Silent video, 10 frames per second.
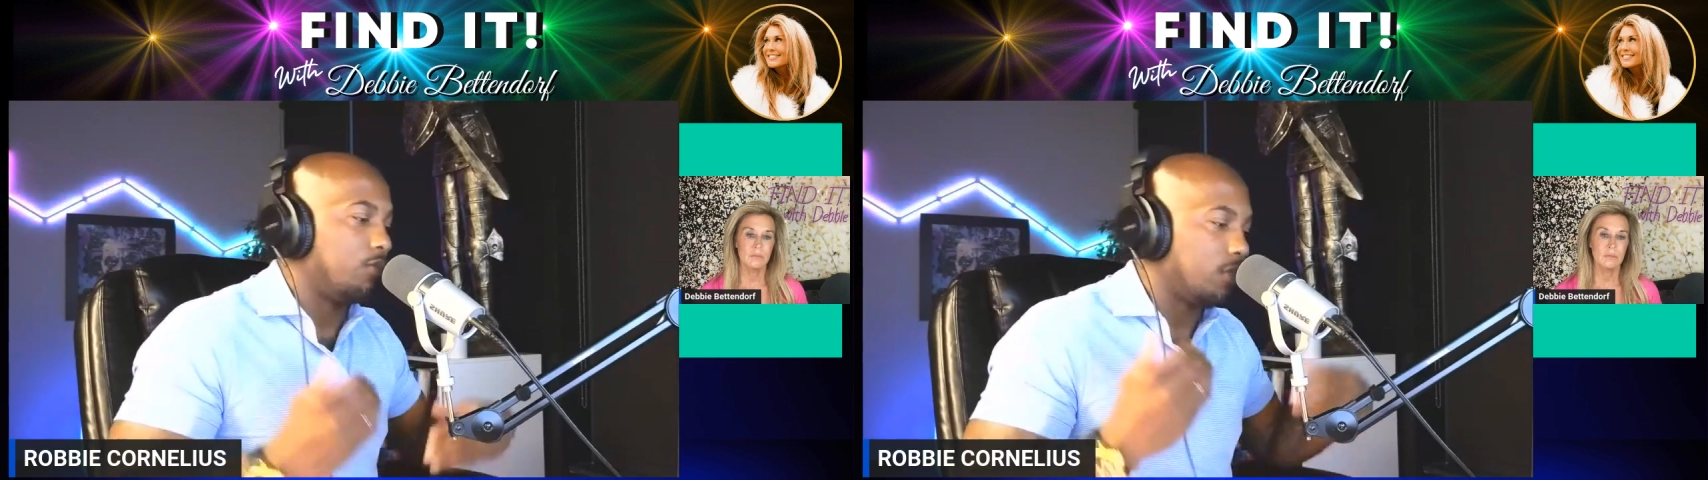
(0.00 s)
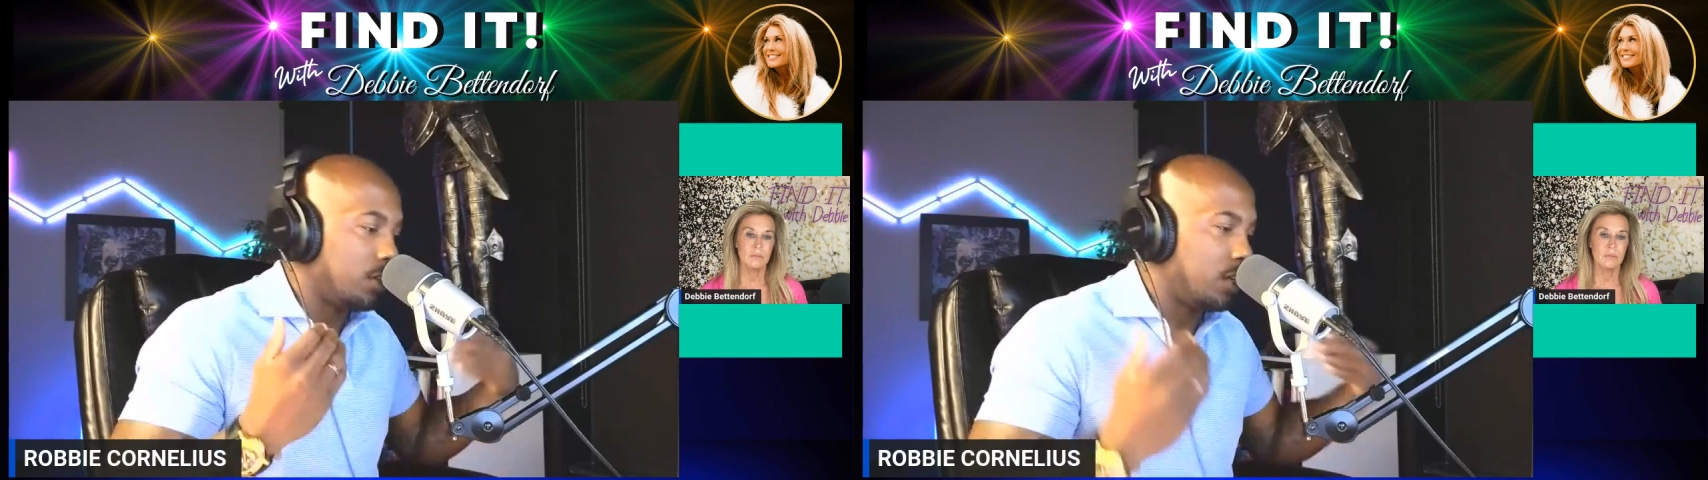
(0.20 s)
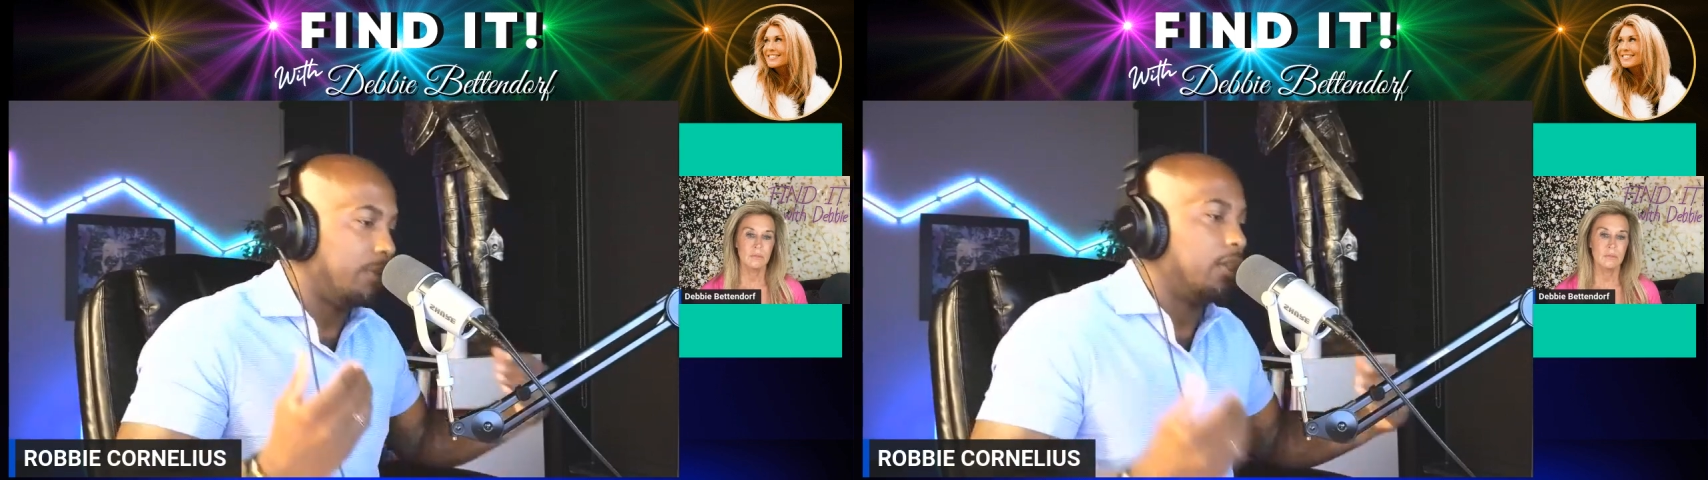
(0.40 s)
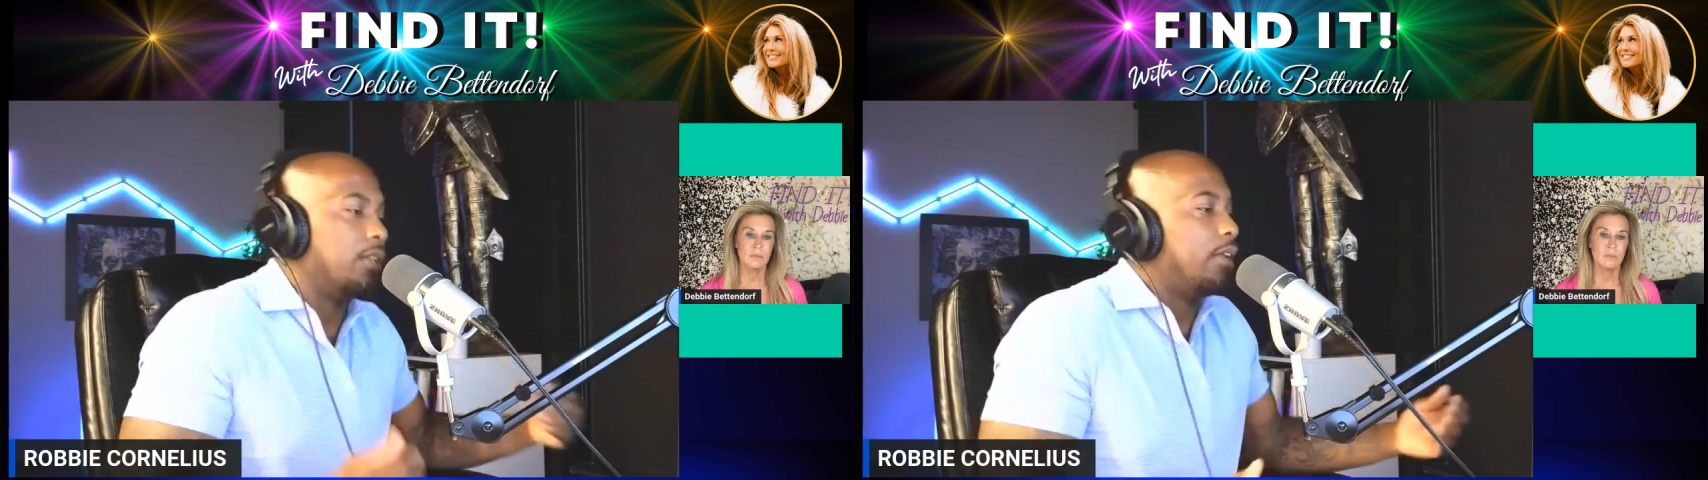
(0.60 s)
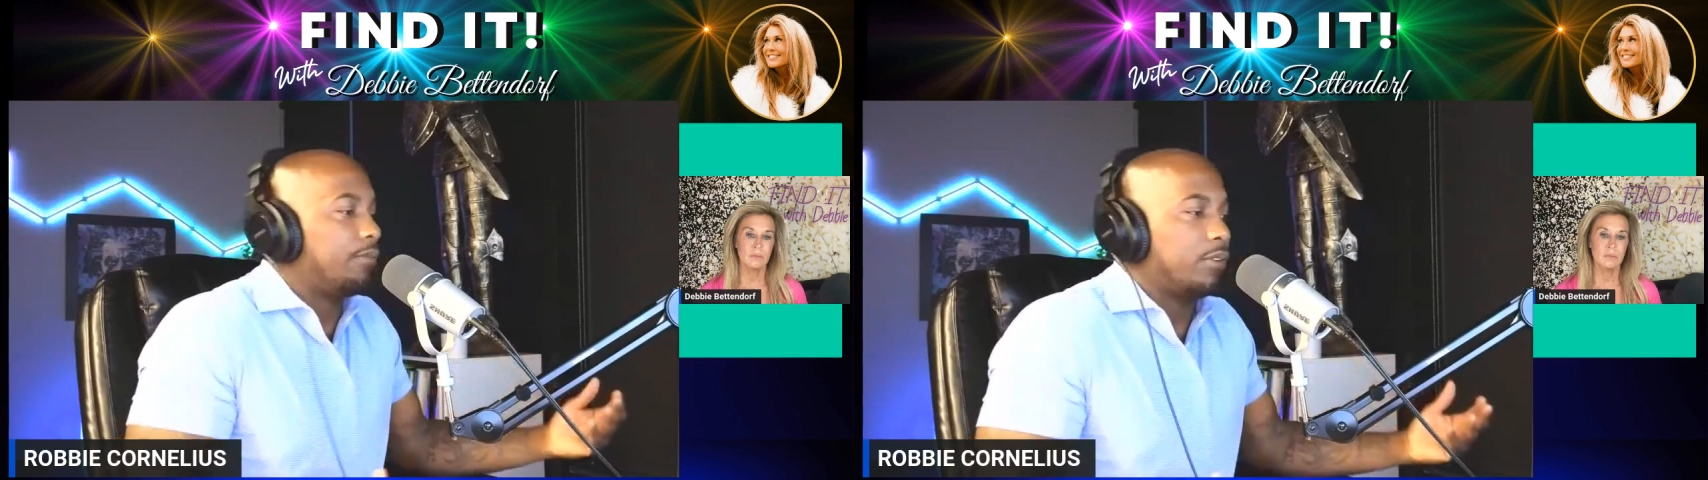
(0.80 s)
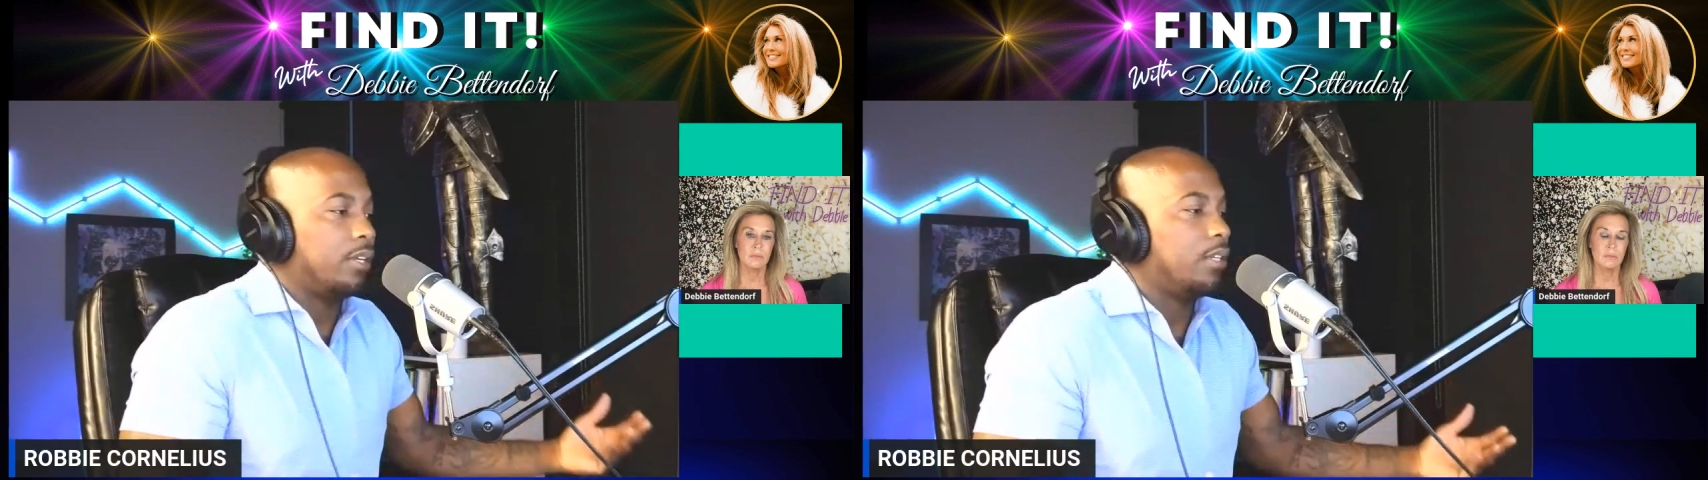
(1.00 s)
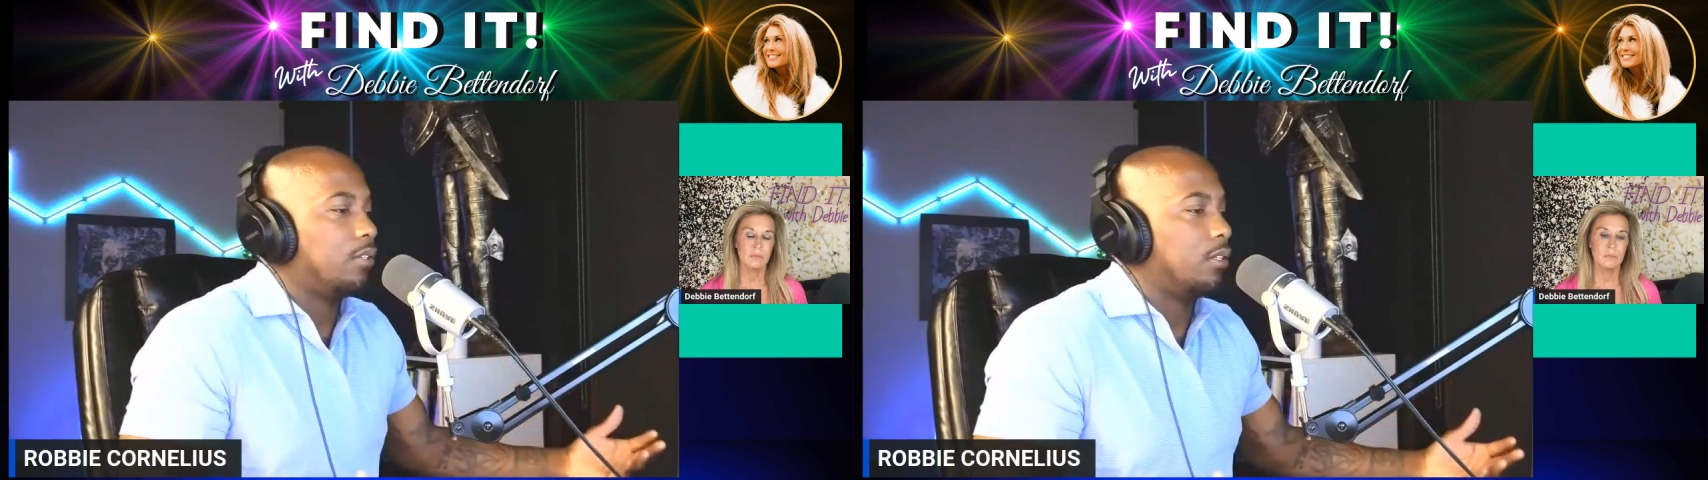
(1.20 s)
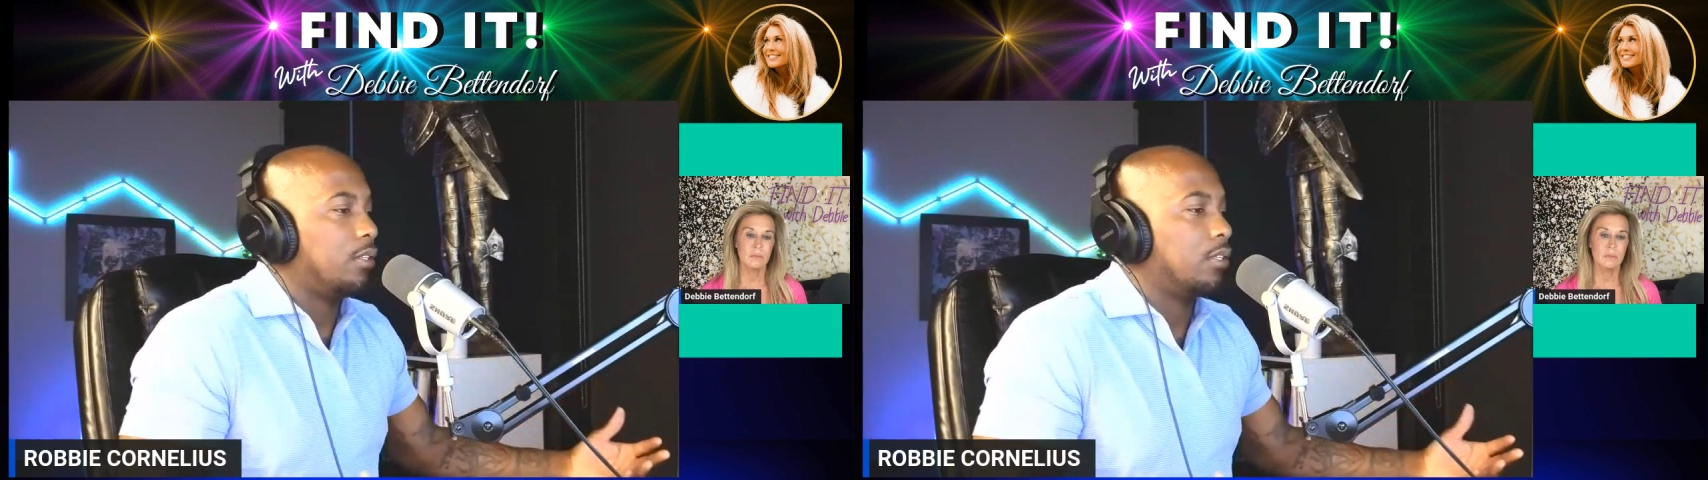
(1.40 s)
Literally, like for
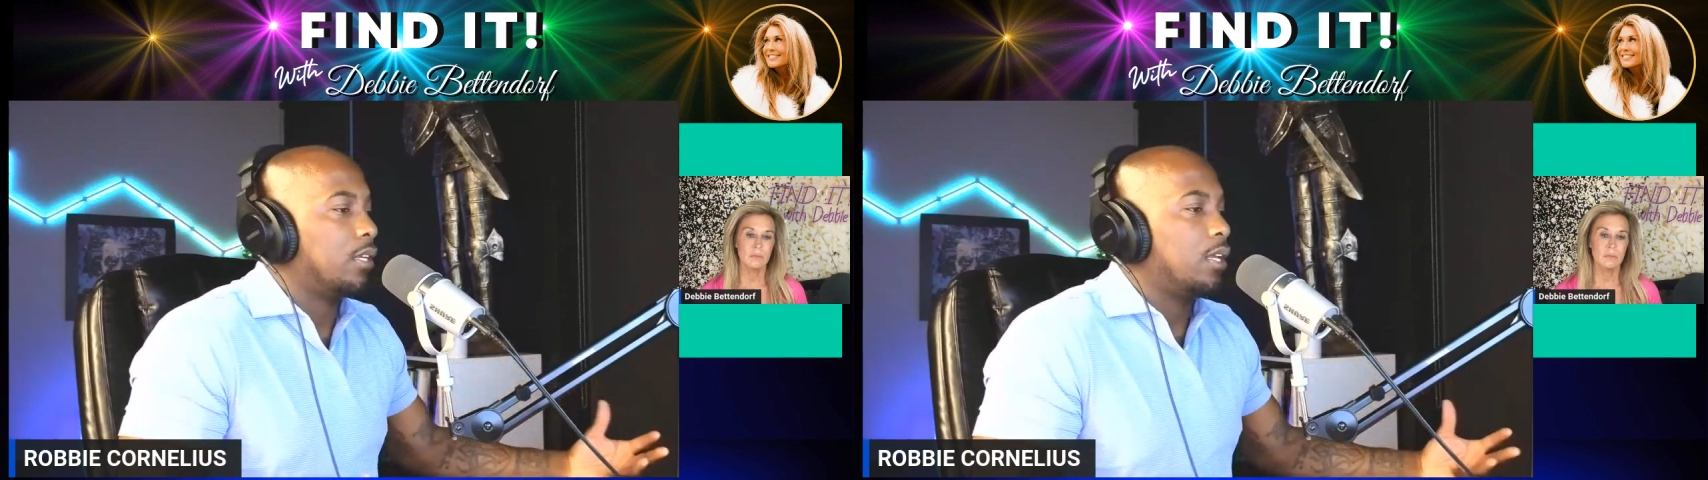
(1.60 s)
instance,